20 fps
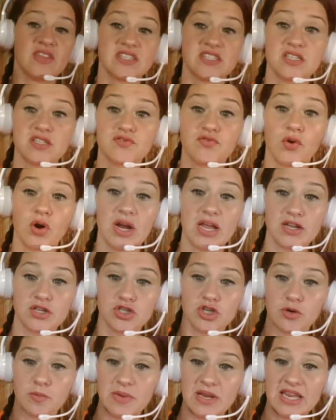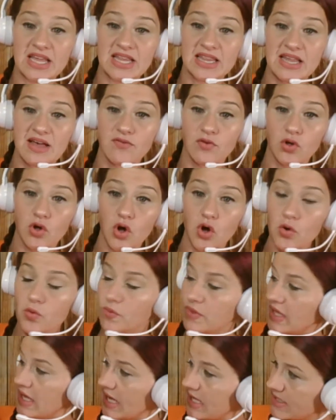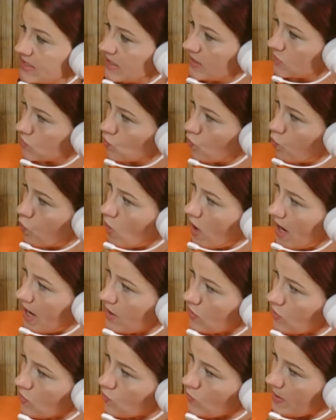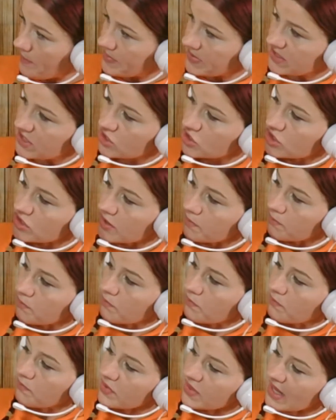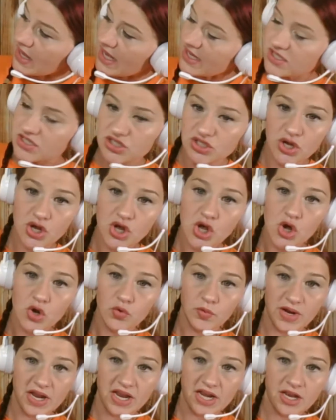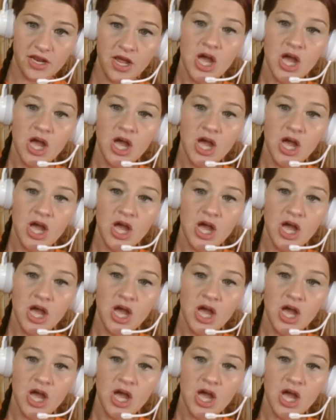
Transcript: is for intermediate level only. It says 1 repetition plus read.